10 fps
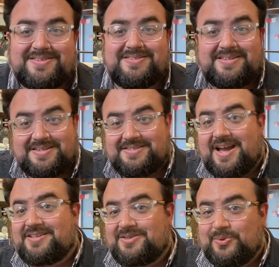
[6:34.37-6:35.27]
can see
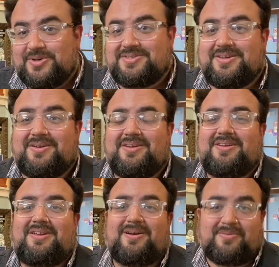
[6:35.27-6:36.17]
exactly what is,
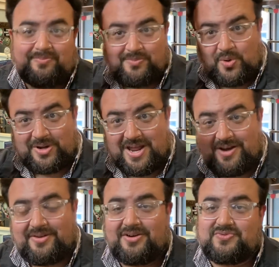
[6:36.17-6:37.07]
you know, poking out
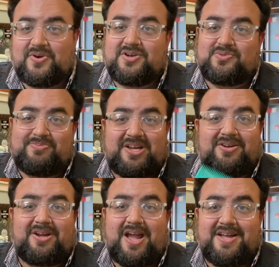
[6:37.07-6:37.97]
of there as far as making
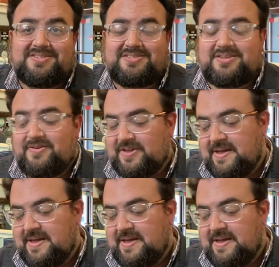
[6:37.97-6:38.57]
your guides and stuff.